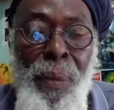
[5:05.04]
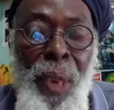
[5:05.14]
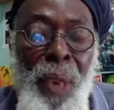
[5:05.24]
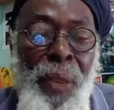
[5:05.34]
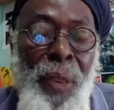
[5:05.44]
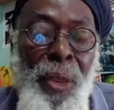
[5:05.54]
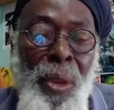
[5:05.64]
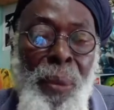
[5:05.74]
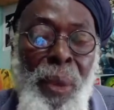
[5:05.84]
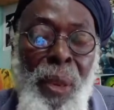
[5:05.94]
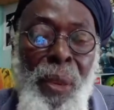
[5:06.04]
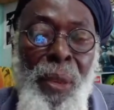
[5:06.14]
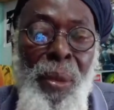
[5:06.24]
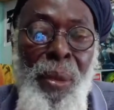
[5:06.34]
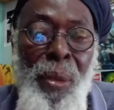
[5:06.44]
still have to set some
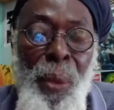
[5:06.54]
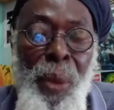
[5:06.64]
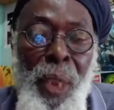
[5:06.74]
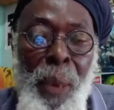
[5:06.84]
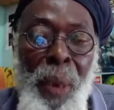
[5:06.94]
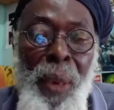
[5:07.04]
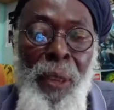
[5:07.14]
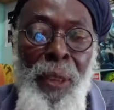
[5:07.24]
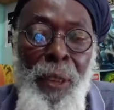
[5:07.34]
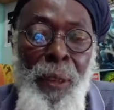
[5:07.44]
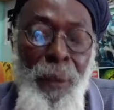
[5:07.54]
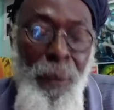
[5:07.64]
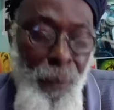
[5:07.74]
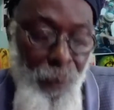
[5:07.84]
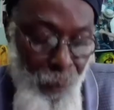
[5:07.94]
things that we can manage, you know?
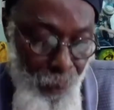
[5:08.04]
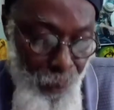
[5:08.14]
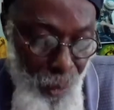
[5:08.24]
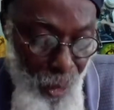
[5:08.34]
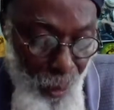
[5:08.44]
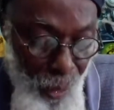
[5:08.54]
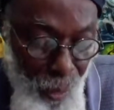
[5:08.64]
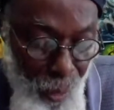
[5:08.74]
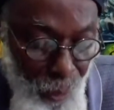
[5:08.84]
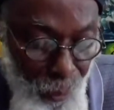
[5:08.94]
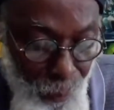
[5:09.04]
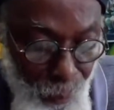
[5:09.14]
Day by day.